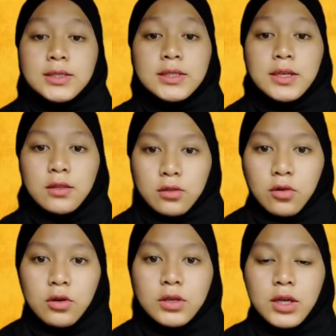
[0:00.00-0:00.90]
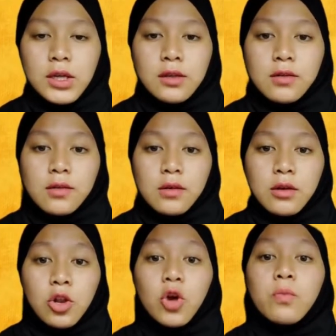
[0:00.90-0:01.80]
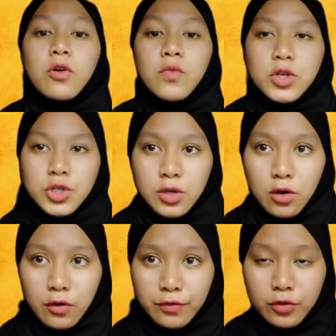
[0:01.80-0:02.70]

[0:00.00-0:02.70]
TikTok is the global version of